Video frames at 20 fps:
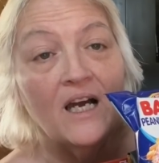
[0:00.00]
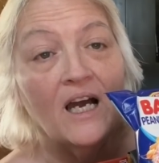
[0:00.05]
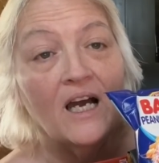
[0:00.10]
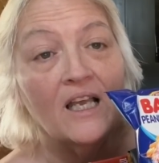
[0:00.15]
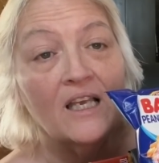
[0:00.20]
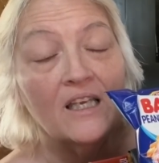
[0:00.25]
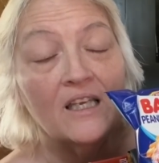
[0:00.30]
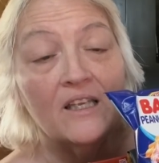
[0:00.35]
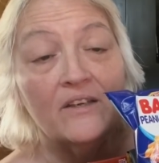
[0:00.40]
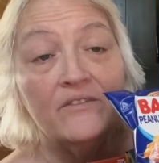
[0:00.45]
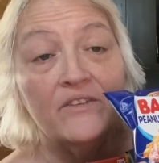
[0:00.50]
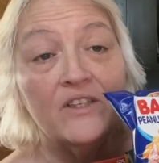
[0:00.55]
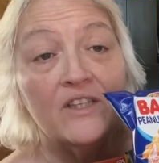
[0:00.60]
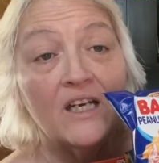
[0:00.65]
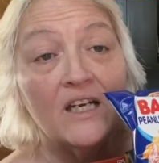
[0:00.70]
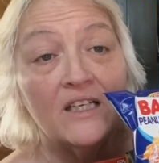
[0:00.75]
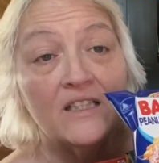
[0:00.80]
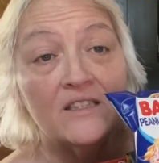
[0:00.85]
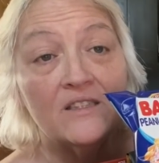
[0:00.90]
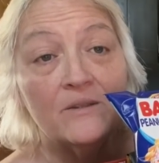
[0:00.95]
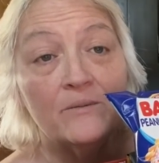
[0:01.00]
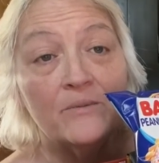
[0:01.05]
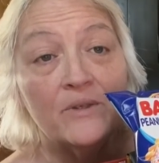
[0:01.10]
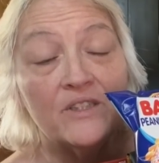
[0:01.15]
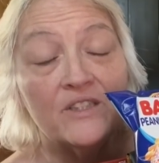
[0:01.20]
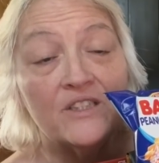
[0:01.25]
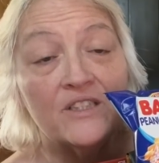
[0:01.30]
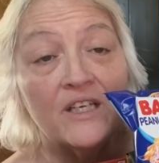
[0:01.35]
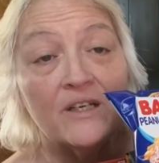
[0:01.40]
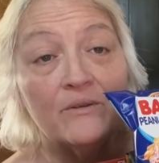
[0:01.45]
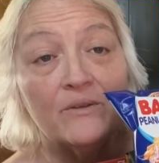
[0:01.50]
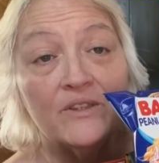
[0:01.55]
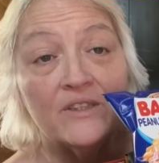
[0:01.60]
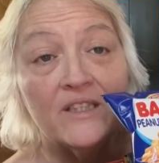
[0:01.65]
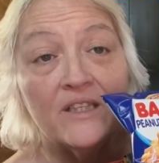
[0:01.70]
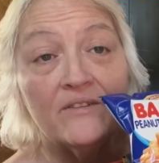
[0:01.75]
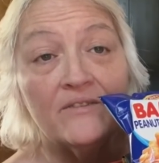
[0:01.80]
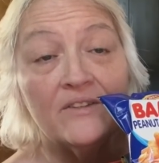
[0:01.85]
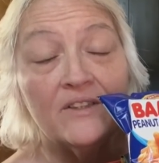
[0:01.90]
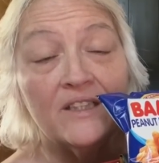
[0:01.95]
I love you guys so much, and I will
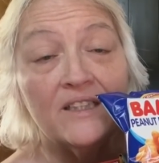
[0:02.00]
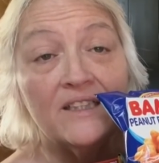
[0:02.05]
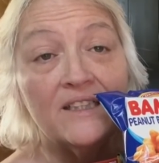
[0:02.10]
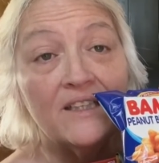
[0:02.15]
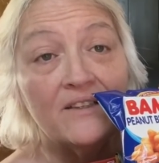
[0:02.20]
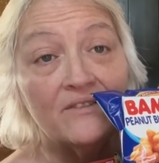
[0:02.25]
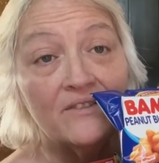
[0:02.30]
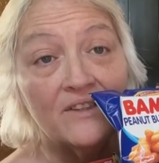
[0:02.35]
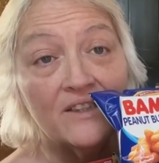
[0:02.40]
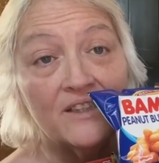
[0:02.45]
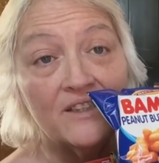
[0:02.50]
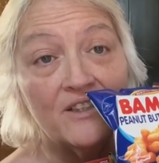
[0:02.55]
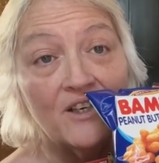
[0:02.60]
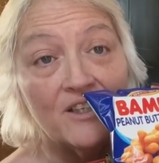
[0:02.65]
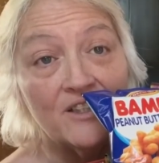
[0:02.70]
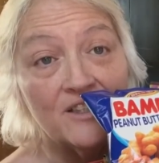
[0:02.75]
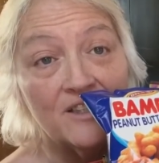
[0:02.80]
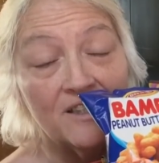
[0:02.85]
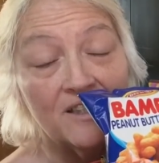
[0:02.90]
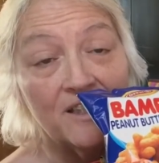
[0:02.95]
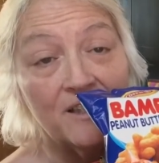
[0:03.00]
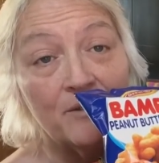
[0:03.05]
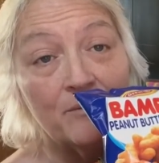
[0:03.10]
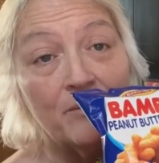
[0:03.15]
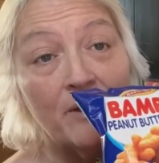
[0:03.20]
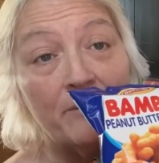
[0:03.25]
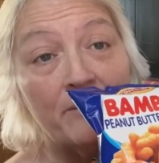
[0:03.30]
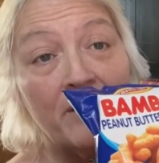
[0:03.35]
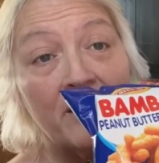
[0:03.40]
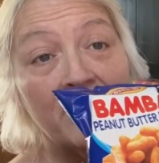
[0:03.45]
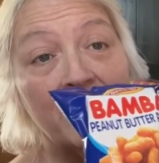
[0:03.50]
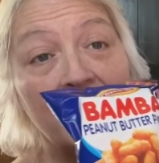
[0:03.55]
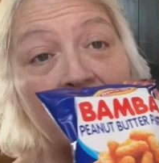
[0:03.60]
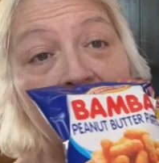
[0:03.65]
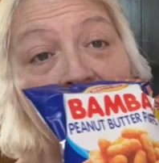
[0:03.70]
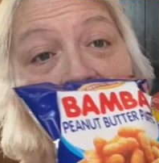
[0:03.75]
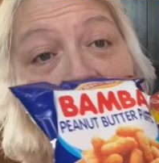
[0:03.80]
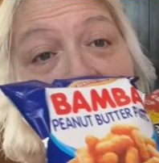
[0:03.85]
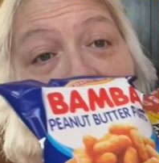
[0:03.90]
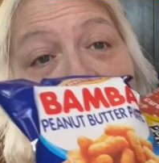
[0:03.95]
definitely, definitely talk to you later. Bye-bye,
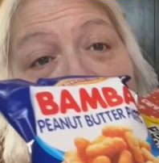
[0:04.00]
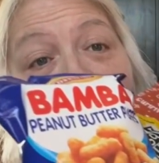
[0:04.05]
guys.